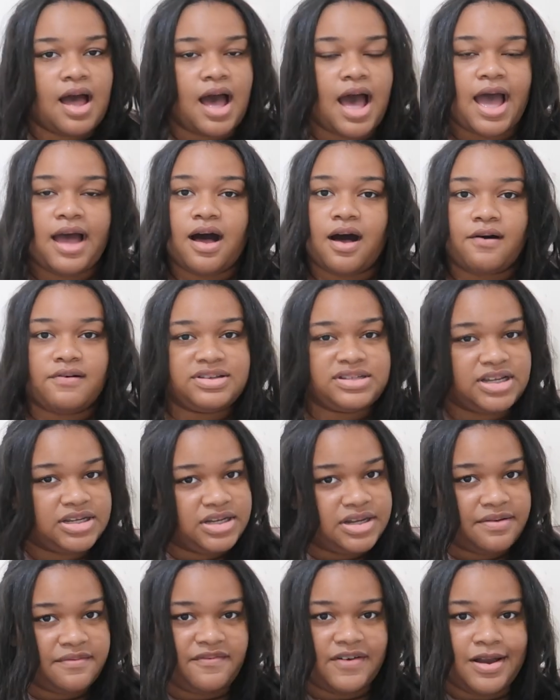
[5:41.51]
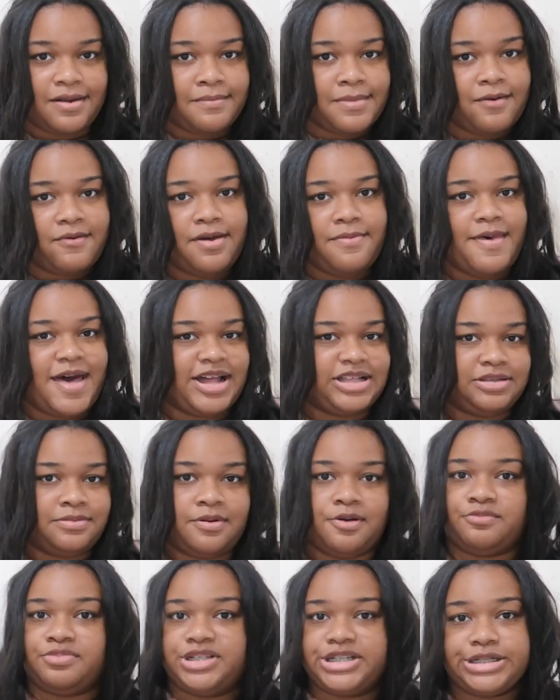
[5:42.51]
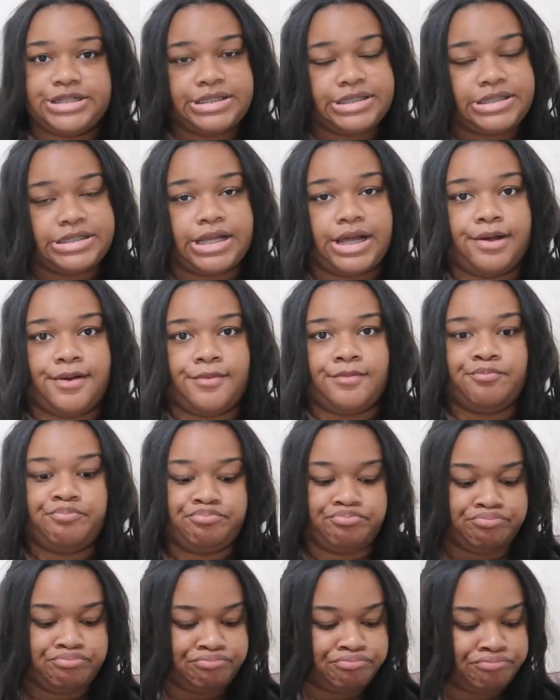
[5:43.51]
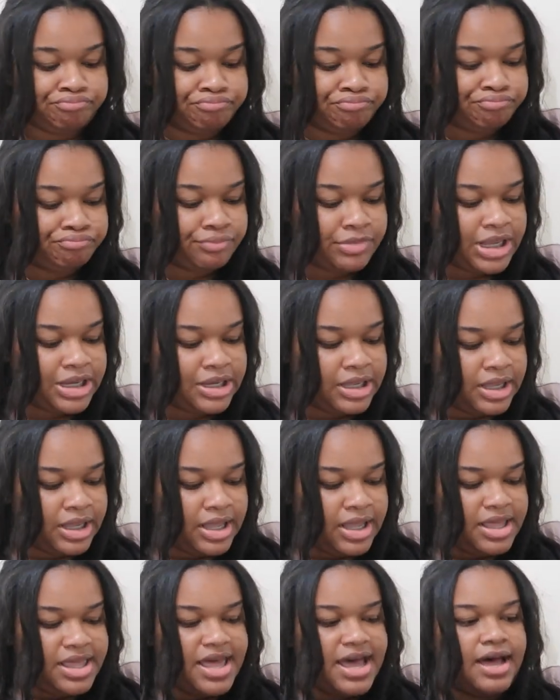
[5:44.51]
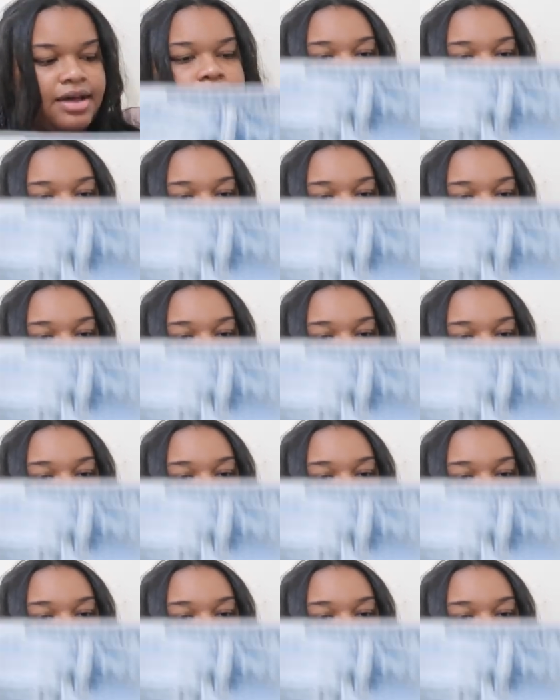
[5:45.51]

I always end up finding my way back to mom jeans. So yeah.